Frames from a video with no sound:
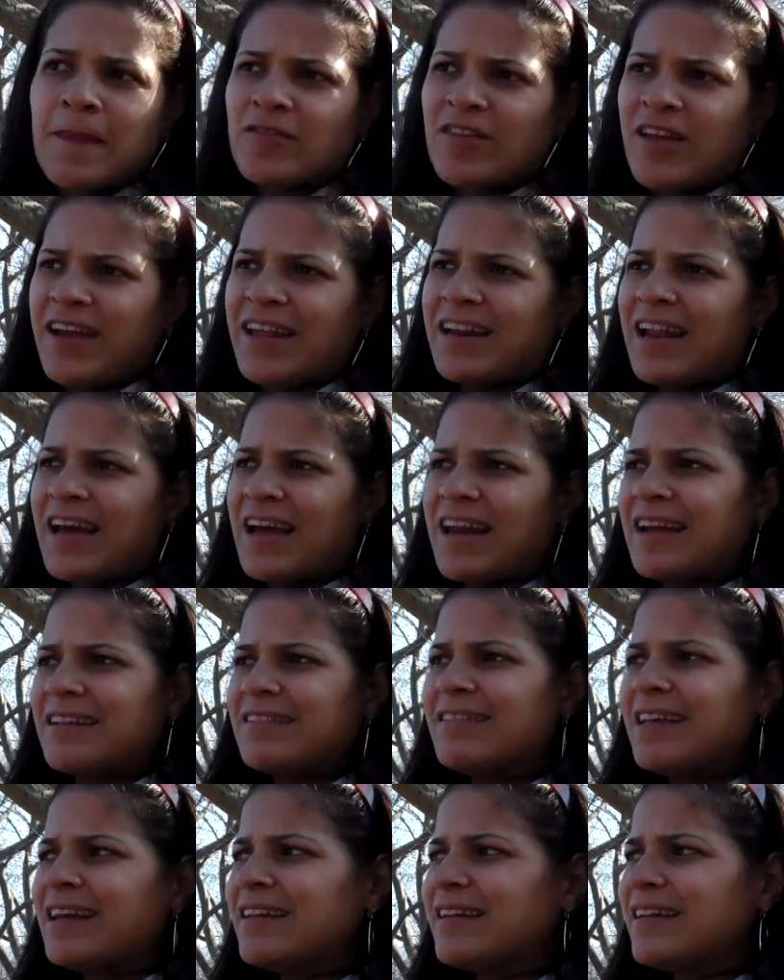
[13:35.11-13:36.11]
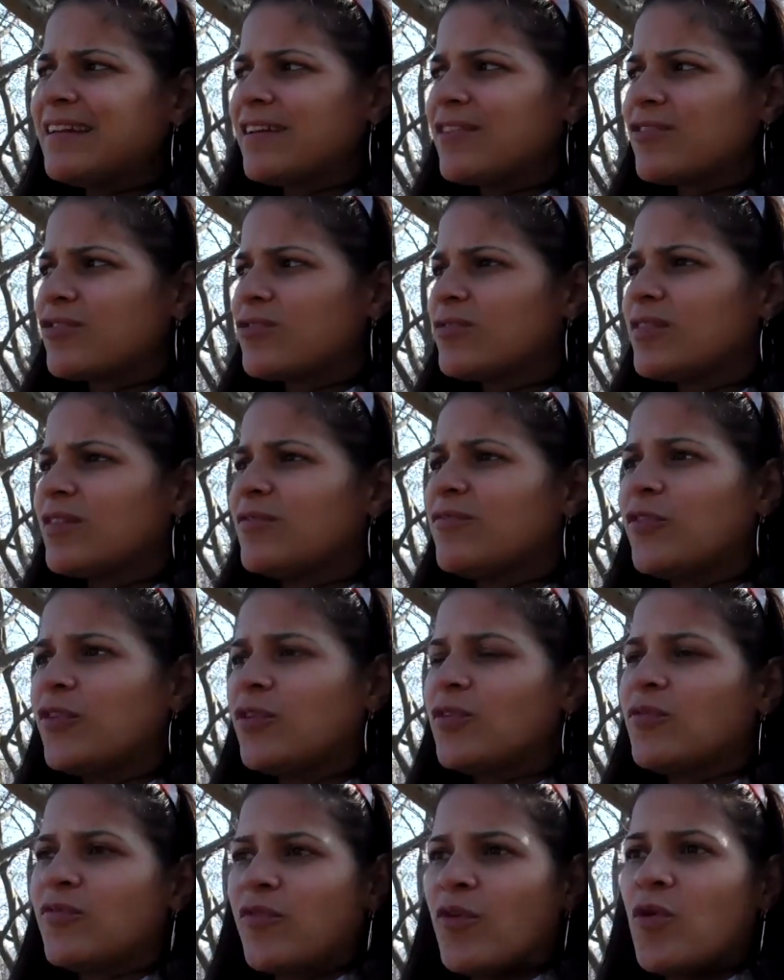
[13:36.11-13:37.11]
So I had a lot of identity issues, and
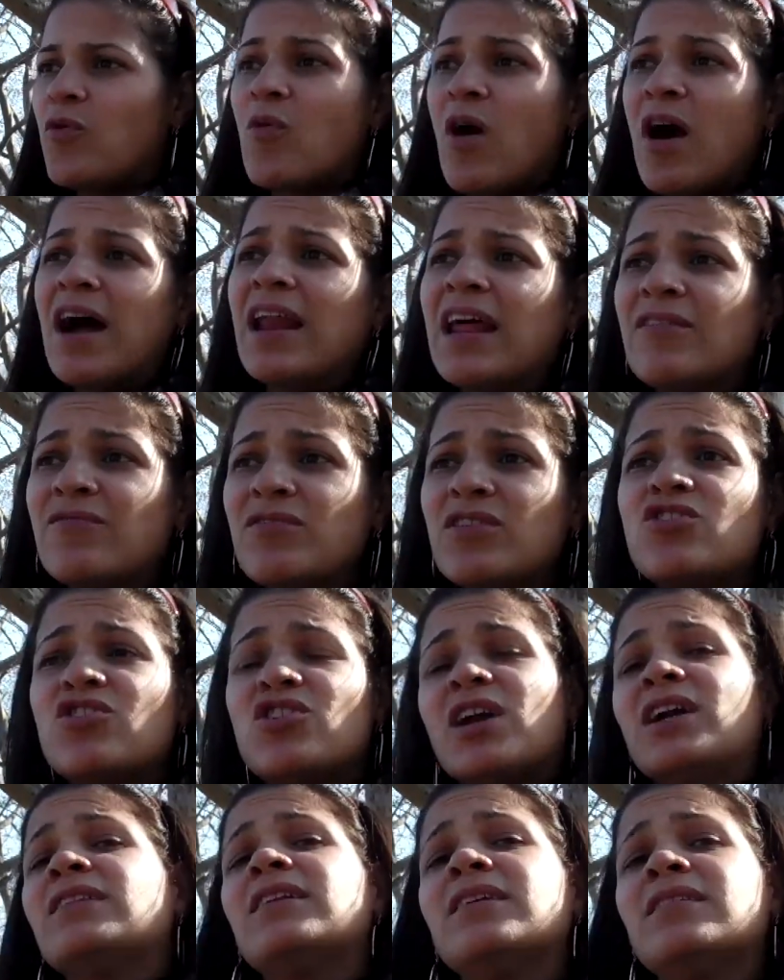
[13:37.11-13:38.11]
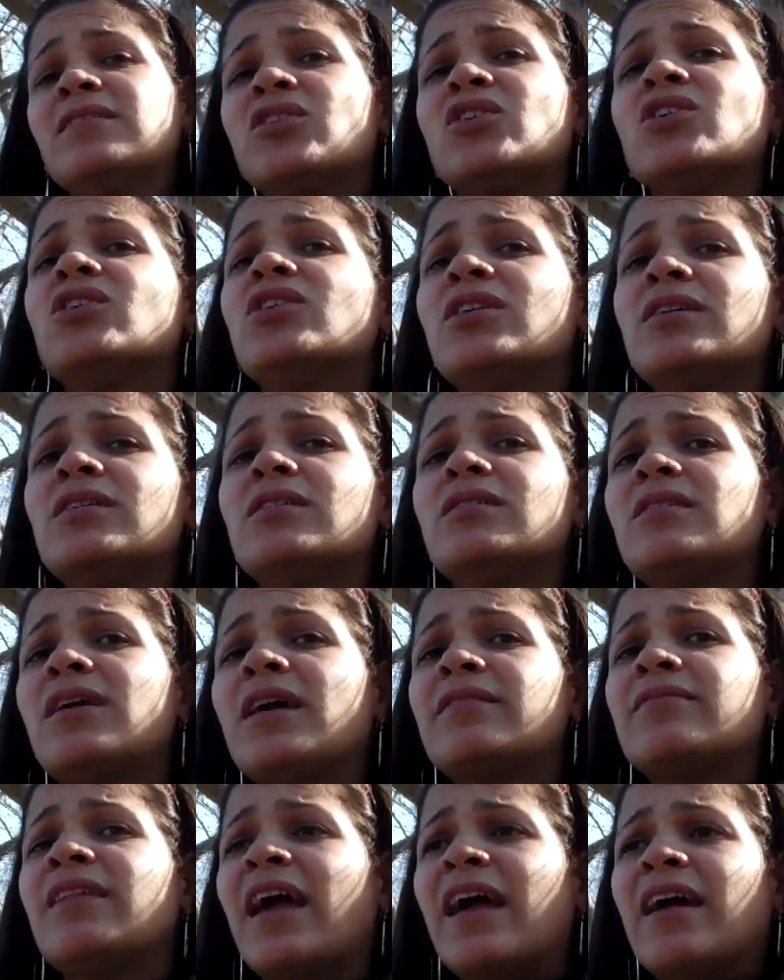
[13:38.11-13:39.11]
for a while I rejected the hood
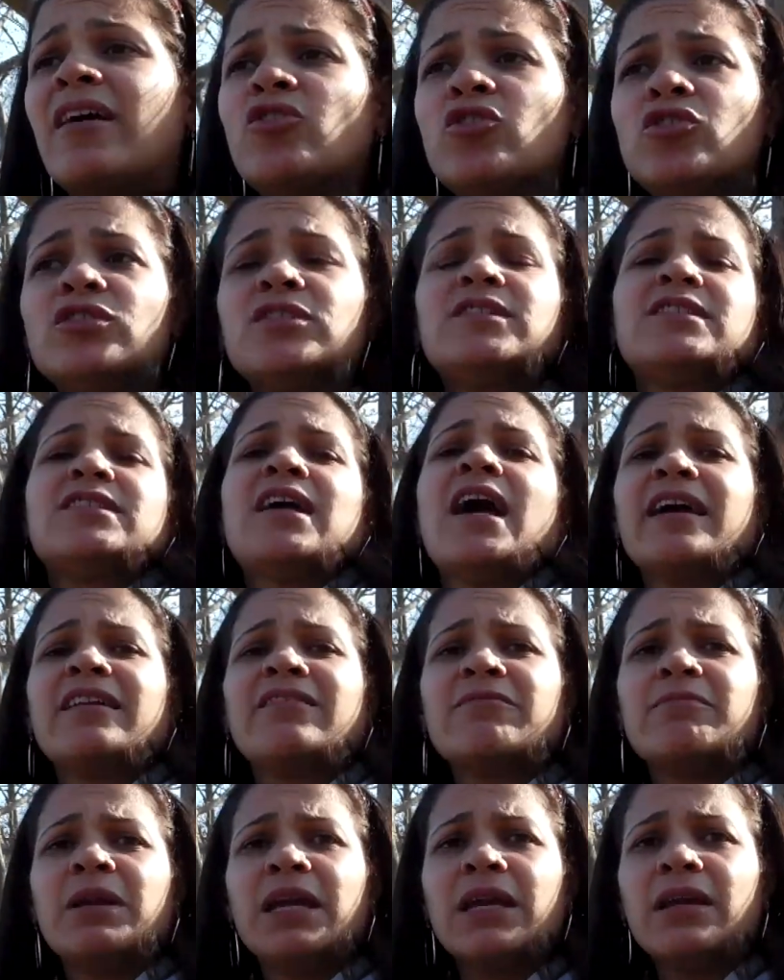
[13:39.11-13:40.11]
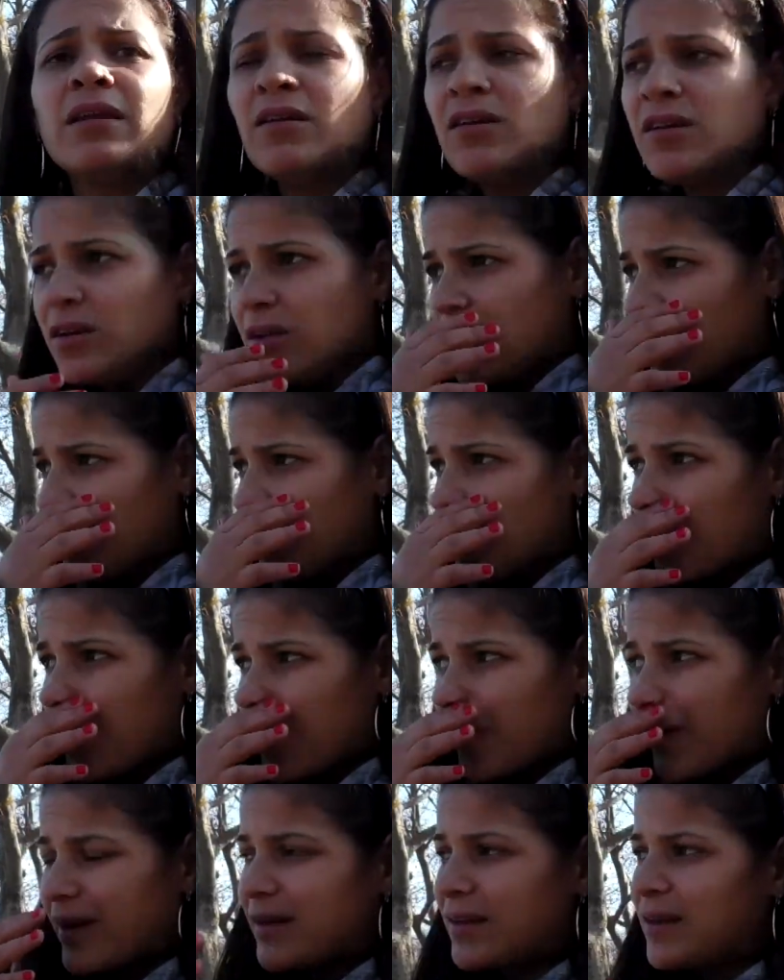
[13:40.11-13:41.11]
and that hood side of me, you
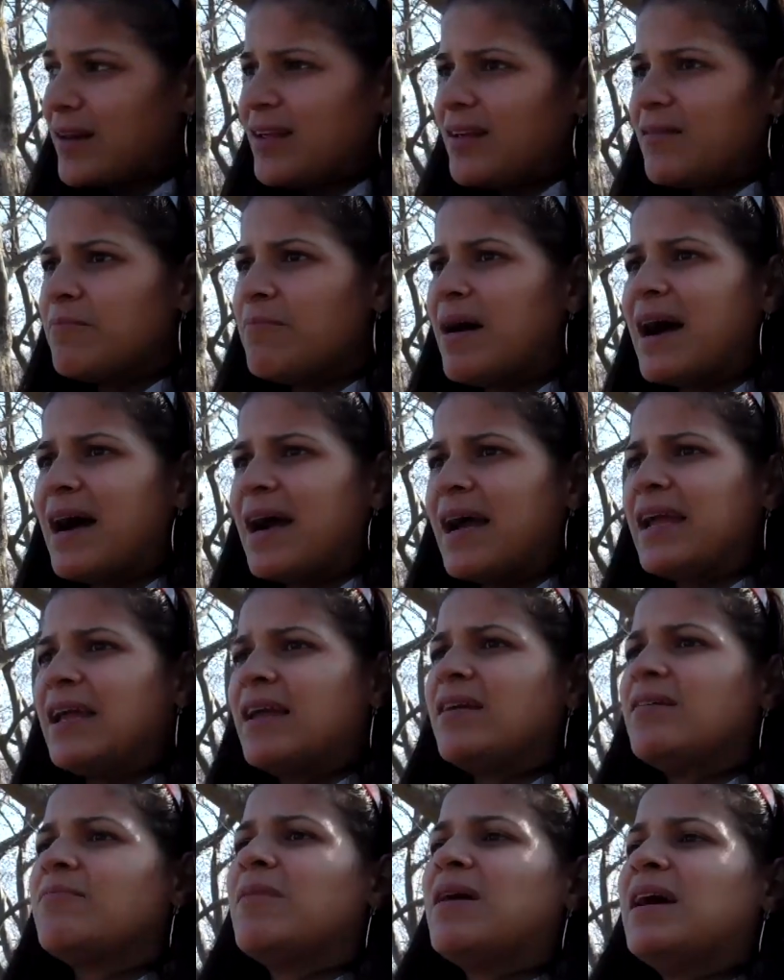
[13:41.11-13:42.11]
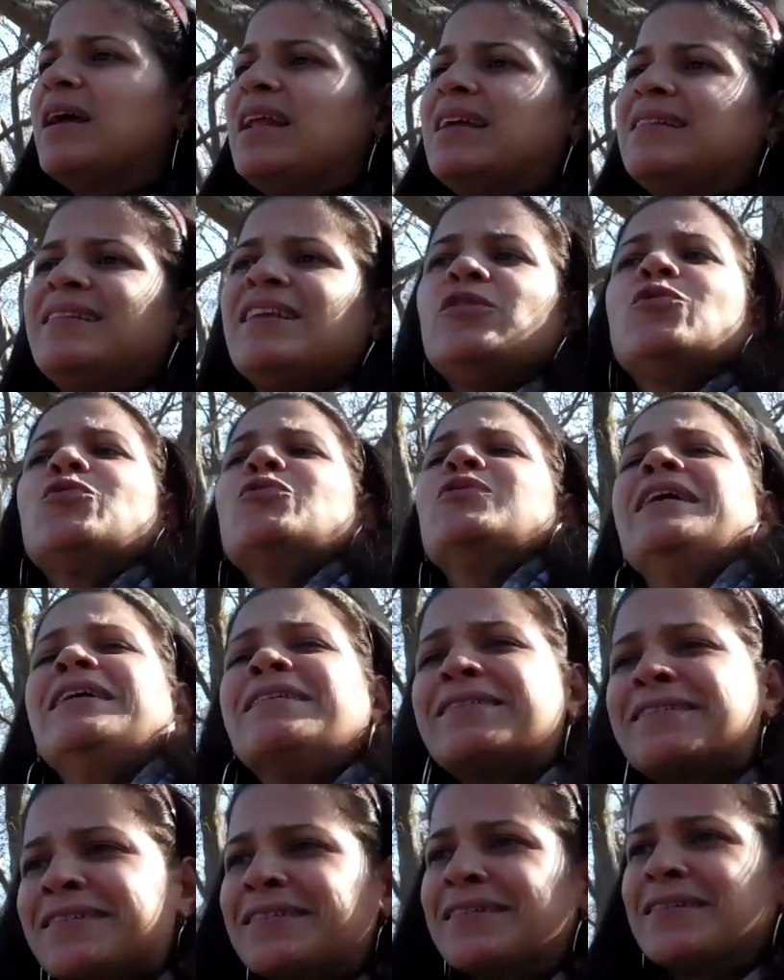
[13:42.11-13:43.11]
know, and my
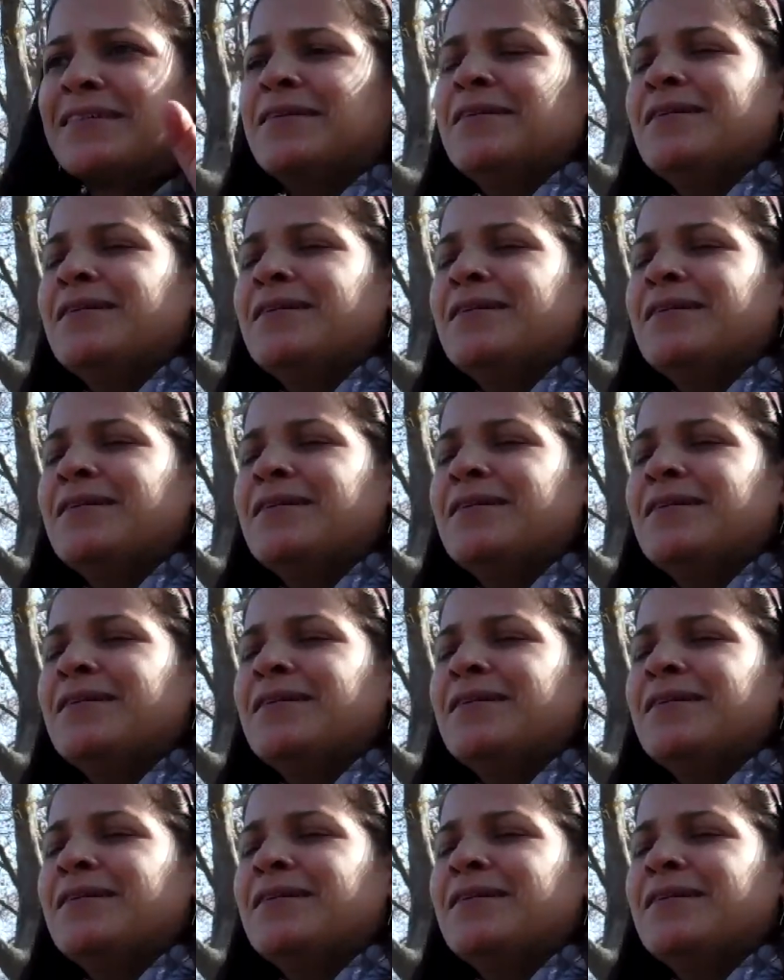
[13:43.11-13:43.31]
Latino-ness,